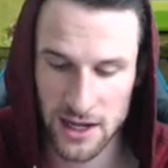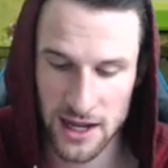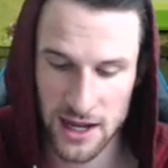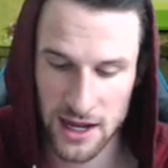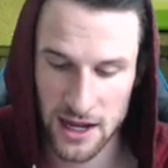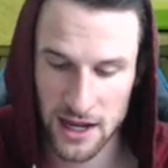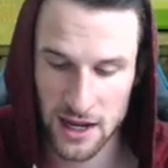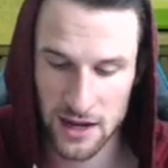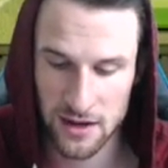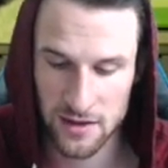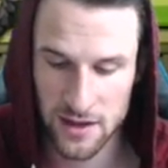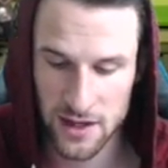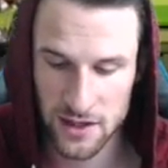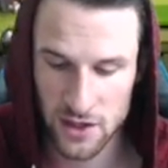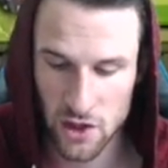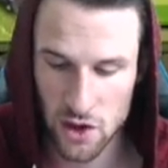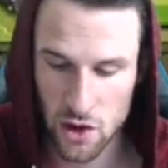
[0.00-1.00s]
and
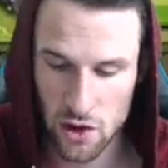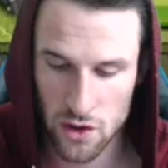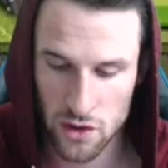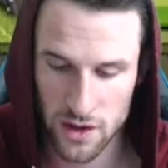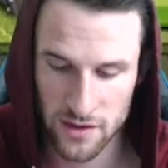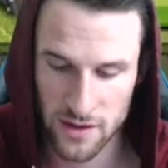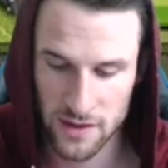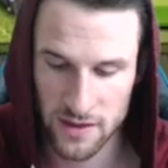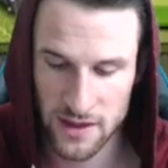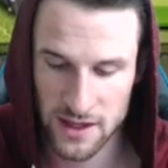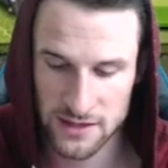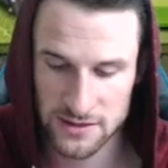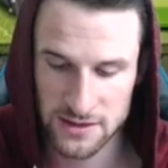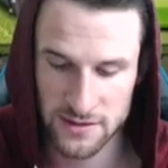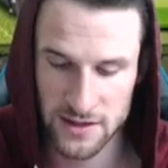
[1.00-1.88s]
then gold, and then this,